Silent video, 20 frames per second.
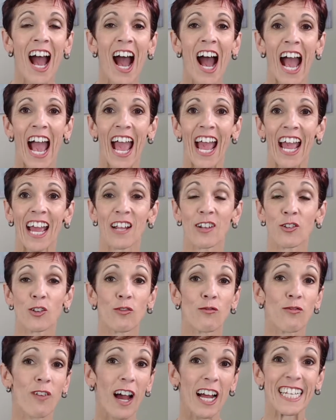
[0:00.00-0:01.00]
And you're
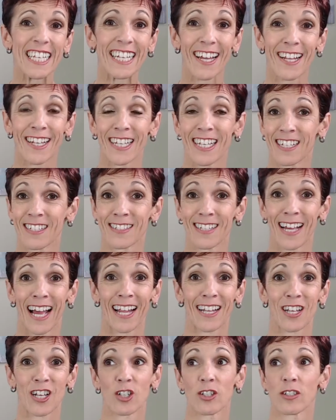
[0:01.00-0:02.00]
finally getting excited
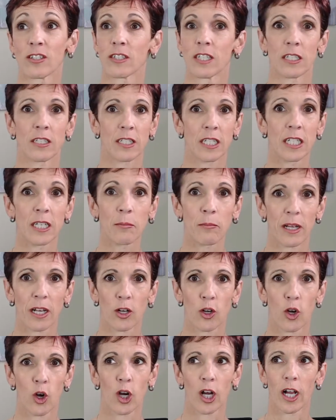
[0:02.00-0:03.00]
because they're sleeping
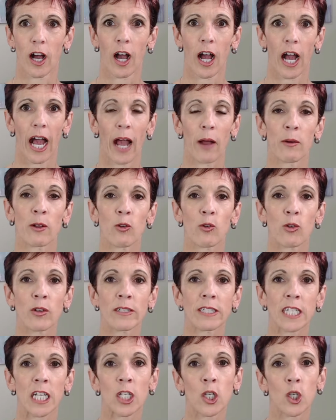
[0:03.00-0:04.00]
longer when all of a
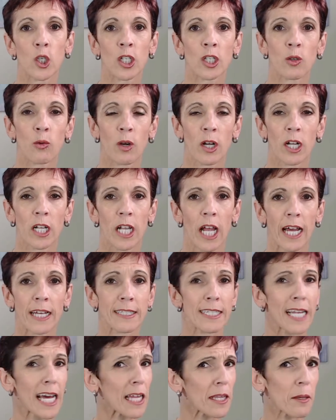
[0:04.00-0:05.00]
sudden your little one has
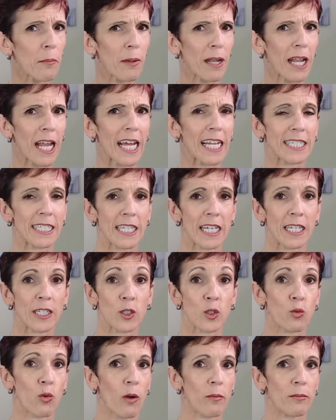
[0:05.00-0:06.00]
other plans and
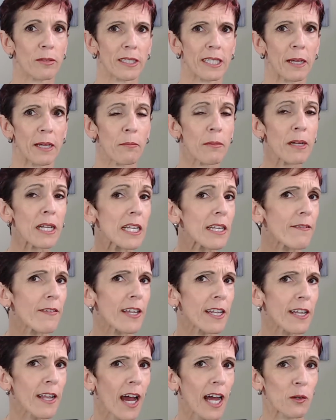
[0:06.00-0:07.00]
swaps their middle of the
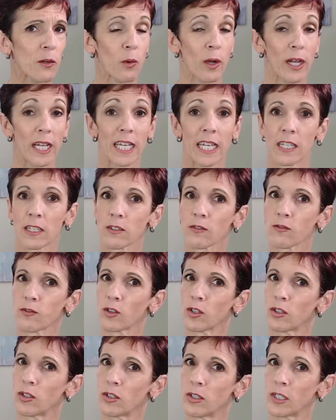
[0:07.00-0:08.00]
night wakings for
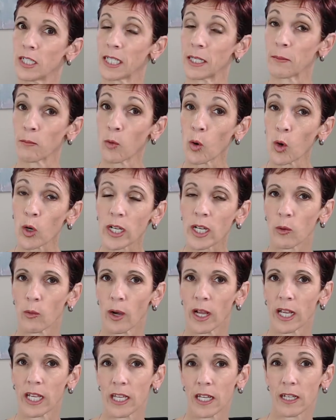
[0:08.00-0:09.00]
early morning
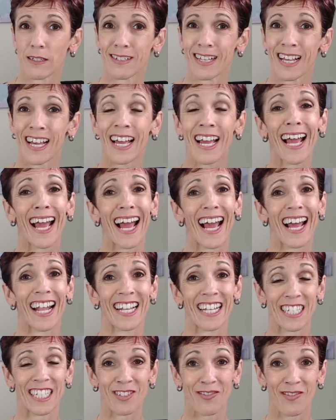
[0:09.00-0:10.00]
wakings. And
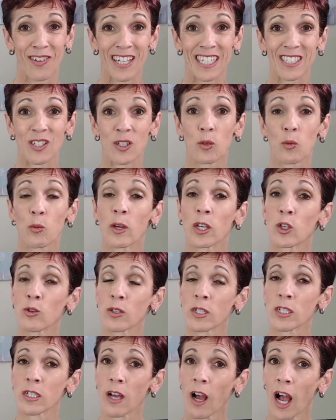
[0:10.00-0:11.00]
let's face it, when you're
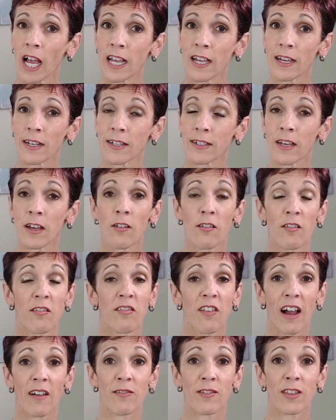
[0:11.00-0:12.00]
tired,
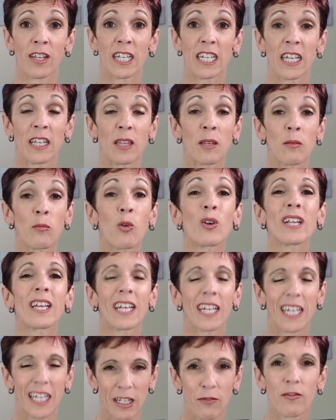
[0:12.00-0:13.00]
5:30 in the morning
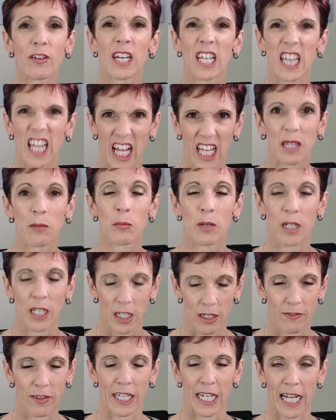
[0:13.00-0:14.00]
can feel like the middle
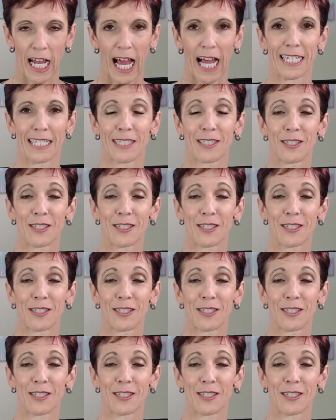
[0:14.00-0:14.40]
of the night.